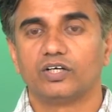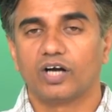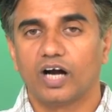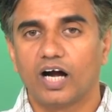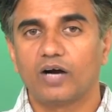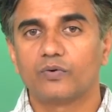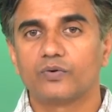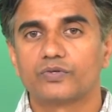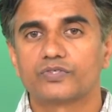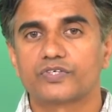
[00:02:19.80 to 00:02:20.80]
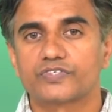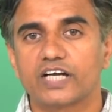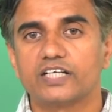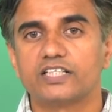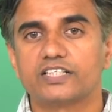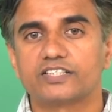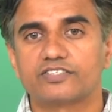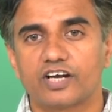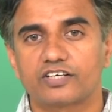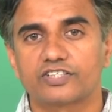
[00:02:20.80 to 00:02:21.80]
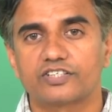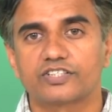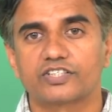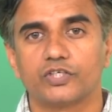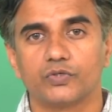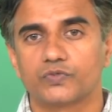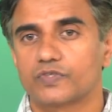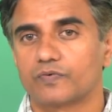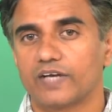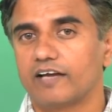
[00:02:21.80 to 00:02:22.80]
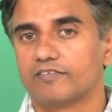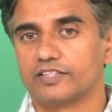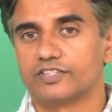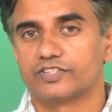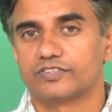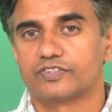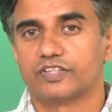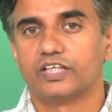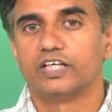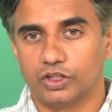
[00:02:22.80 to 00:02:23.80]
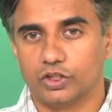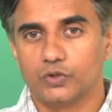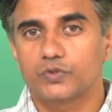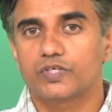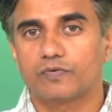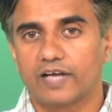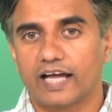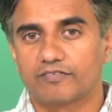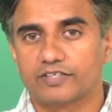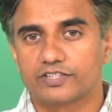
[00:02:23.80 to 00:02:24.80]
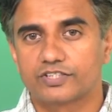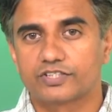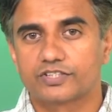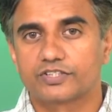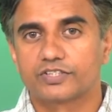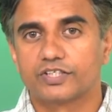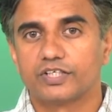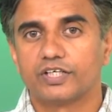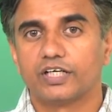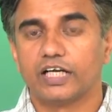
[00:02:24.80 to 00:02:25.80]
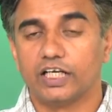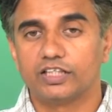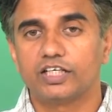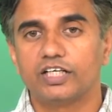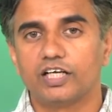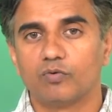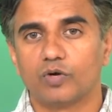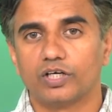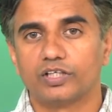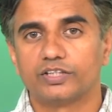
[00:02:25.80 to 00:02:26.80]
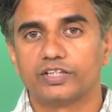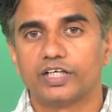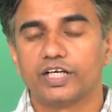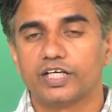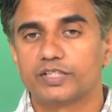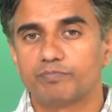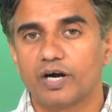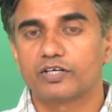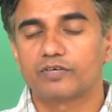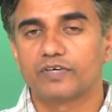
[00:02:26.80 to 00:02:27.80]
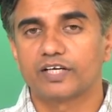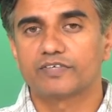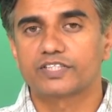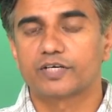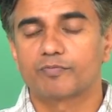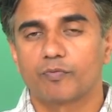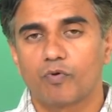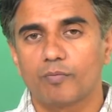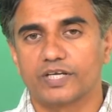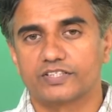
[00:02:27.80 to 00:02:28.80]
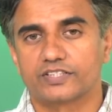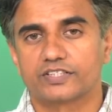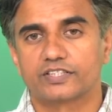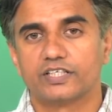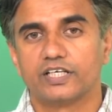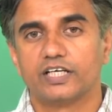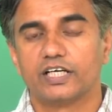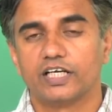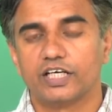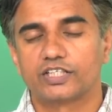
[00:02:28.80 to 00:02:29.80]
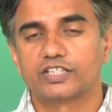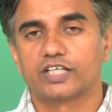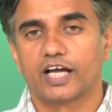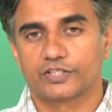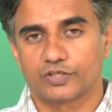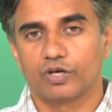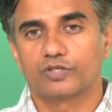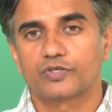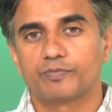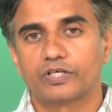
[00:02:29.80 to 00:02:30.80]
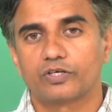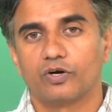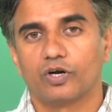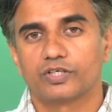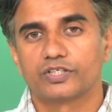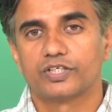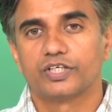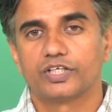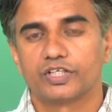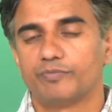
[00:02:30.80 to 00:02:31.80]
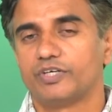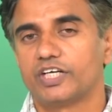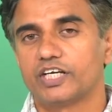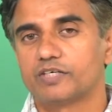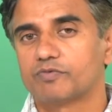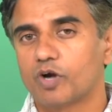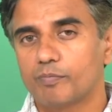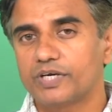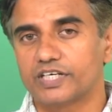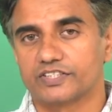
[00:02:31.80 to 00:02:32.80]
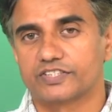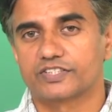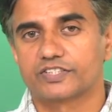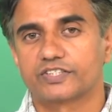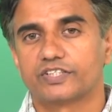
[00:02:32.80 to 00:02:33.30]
How society structures the use of language. The use of language in the real world is part of linguistic performance. It has also been called communicative competence.